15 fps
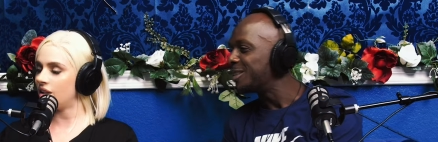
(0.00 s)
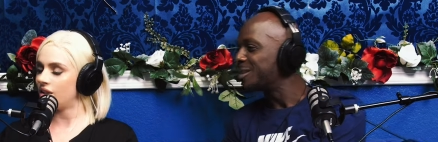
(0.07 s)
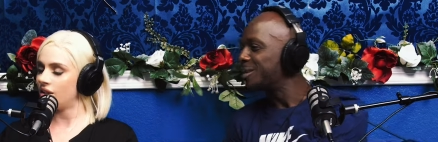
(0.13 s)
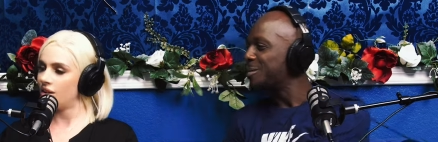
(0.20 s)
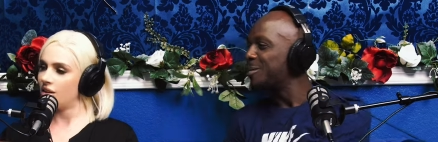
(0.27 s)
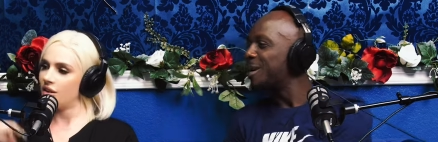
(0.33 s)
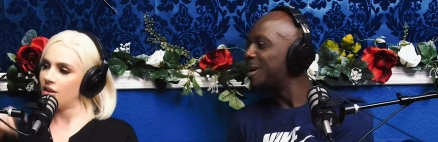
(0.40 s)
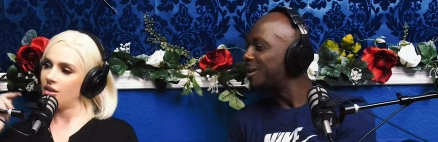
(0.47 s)
Speaker 1: know what I'm
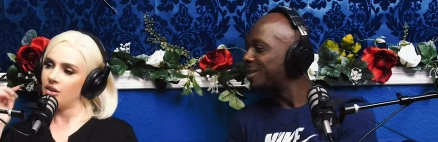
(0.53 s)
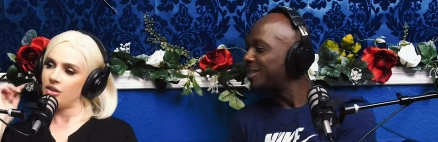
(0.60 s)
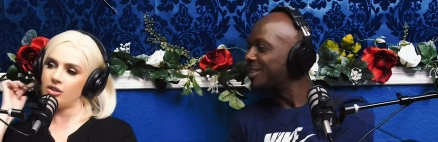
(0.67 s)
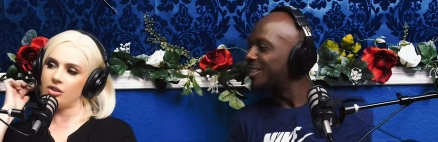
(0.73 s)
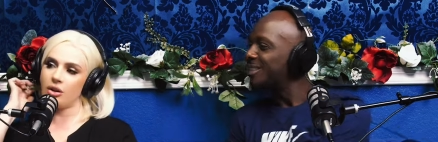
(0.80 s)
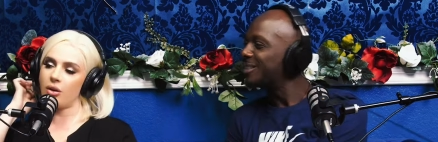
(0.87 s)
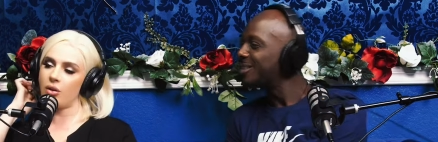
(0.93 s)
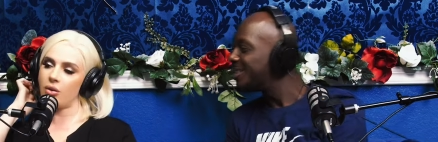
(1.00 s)
talking about?
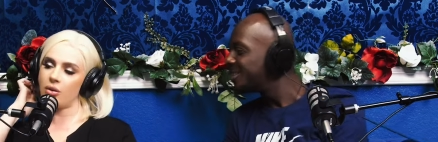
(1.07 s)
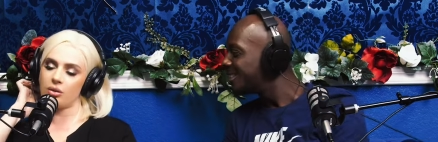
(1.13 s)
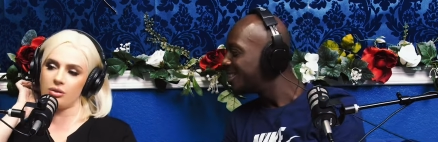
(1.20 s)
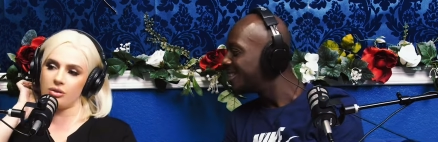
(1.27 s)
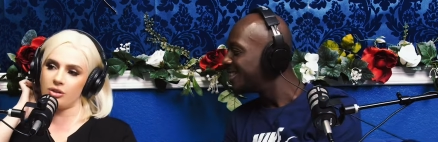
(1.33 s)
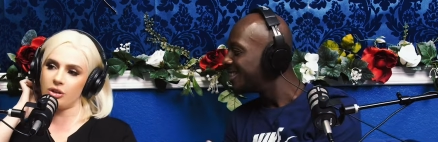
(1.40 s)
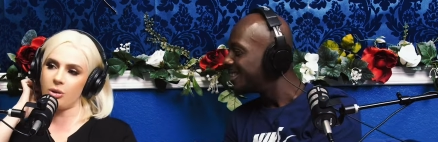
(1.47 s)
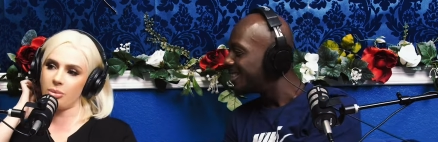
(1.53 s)

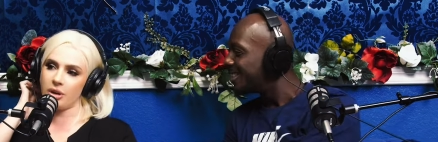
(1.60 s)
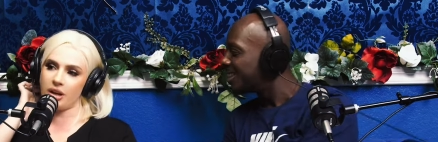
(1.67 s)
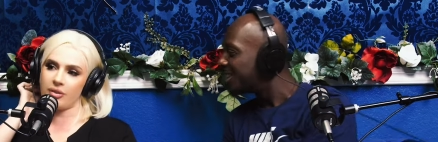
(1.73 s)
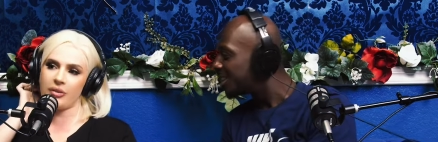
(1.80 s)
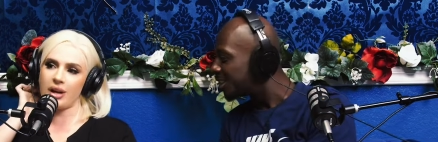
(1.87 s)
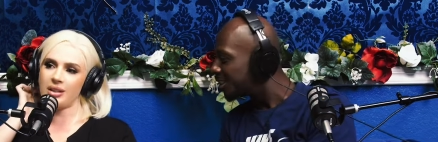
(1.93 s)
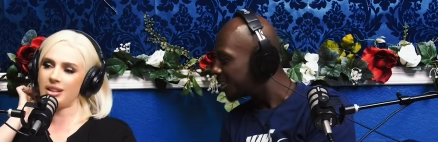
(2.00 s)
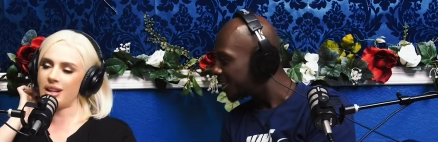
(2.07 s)
don't don't pay a
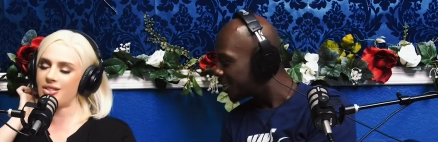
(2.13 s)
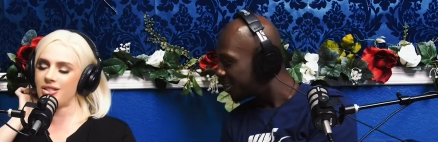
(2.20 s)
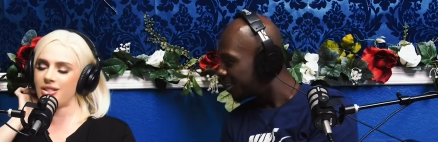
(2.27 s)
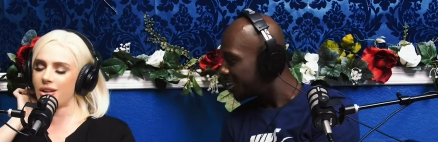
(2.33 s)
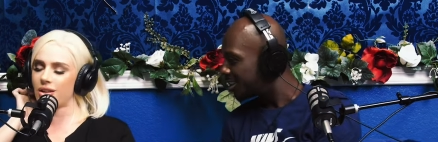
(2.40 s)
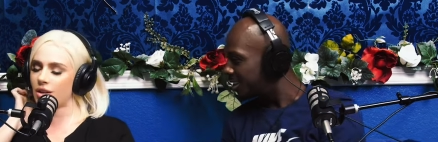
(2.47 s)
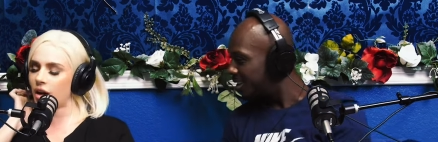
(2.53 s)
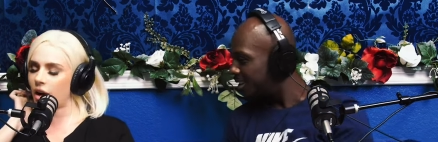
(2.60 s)

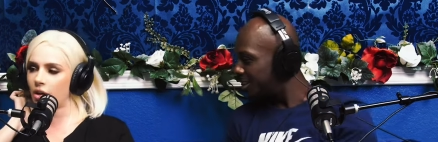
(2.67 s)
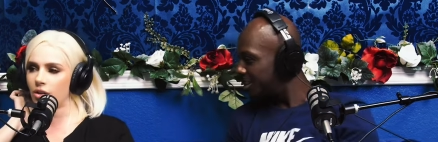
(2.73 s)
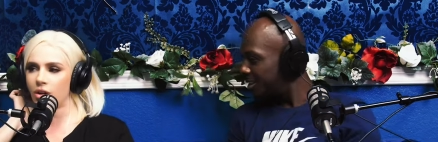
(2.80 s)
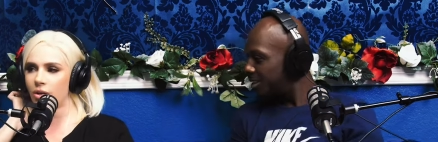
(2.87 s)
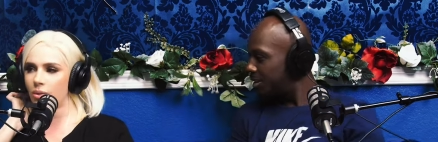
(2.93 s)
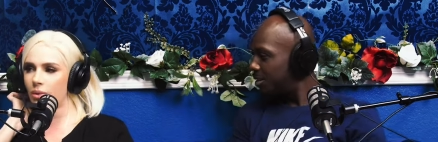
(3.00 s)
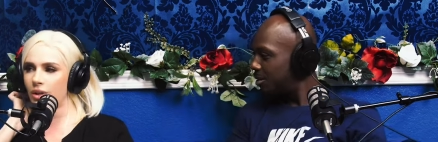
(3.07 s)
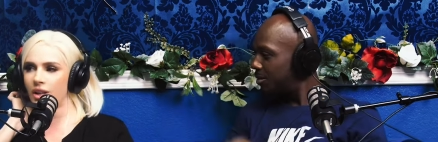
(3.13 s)
$5000 car
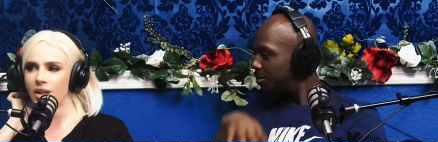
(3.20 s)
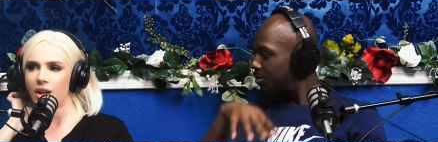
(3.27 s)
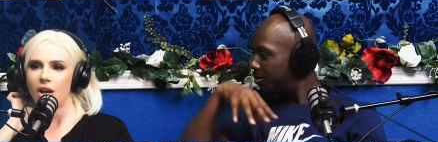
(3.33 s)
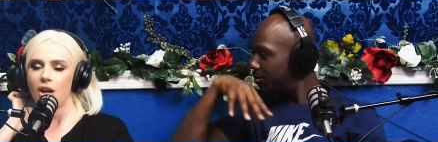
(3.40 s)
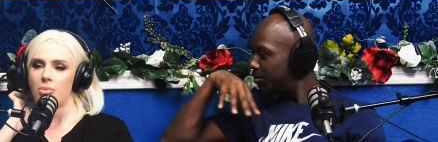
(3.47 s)
note what